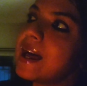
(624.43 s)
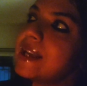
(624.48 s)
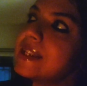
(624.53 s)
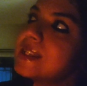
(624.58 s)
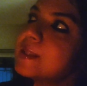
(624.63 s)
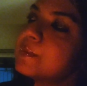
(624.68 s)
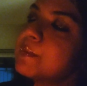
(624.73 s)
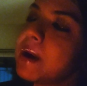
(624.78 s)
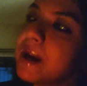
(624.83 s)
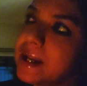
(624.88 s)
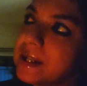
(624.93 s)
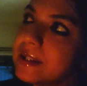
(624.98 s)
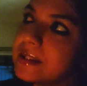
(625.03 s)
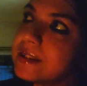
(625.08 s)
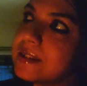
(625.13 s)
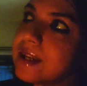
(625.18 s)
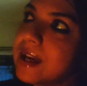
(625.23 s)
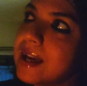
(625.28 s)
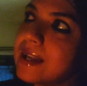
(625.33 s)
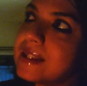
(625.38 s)
as
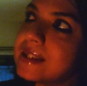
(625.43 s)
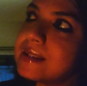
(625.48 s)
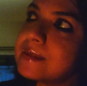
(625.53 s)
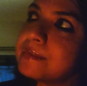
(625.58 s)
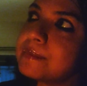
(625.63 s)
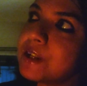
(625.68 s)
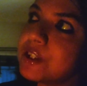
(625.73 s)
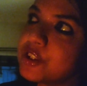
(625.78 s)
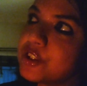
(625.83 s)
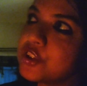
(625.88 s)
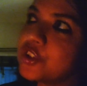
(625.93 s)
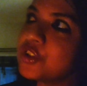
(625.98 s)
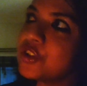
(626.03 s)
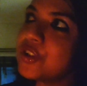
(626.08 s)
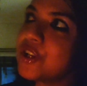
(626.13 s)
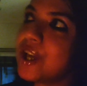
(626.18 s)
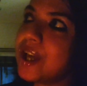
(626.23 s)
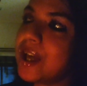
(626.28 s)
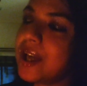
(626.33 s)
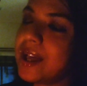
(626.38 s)

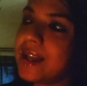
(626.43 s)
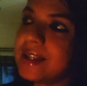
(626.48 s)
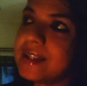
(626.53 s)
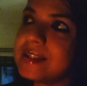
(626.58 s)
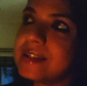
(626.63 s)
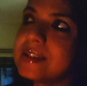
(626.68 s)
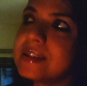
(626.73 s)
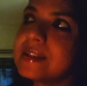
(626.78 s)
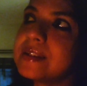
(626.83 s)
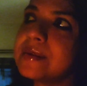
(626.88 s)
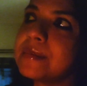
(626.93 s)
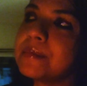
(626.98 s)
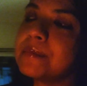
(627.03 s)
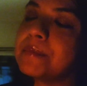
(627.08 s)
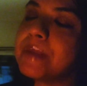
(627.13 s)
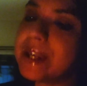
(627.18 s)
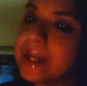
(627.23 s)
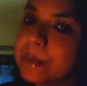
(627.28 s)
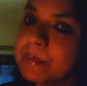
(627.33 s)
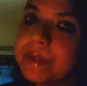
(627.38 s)
much as
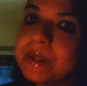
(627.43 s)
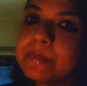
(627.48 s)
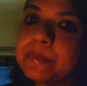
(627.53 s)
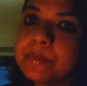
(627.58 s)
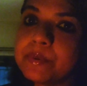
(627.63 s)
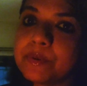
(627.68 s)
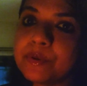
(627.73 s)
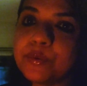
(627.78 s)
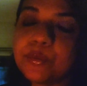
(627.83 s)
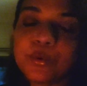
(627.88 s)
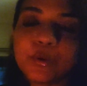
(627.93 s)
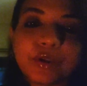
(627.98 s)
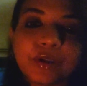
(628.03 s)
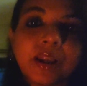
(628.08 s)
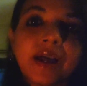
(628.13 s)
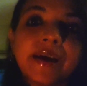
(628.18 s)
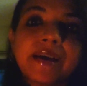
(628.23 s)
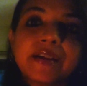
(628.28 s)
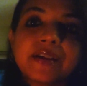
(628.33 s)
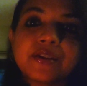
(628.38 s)
many people
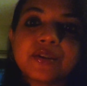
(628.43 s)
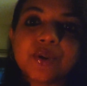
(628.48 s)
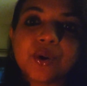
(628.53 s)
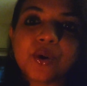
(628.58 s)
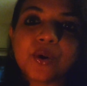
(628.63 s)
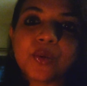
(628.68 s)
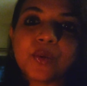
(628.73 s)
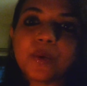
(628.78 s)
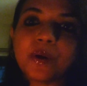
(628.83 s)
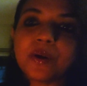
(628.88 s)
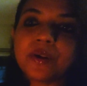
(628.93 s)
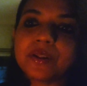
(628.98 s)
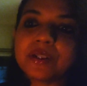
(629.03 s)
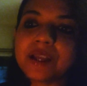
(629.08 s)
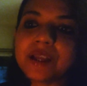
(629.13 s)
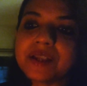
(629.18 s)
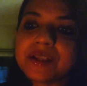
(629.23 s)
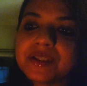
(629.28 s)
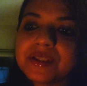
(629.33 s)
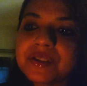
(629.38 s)
would like to talk
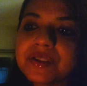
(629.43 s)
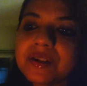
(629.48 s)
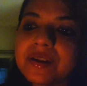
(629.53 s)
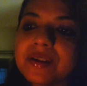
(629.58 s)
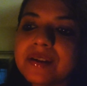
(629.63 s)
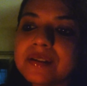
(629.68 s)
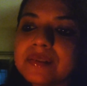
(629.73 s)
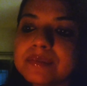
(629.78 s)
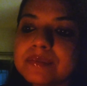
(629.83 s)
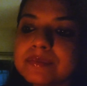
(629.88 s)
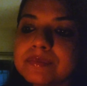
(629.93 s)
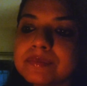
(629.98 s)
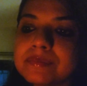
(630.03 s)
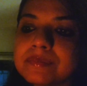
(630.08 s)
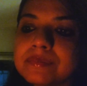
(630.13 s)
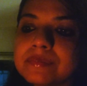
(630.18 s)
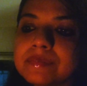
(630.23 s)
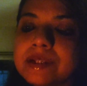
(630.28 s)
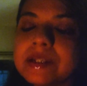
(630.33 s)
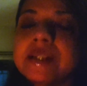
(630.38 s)
about Tantra
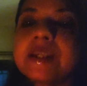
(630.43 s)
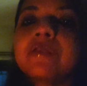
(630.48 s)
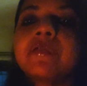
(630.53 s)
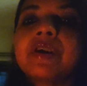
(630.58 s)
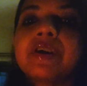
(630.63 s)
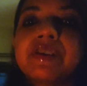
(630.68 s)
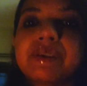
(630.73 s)
in a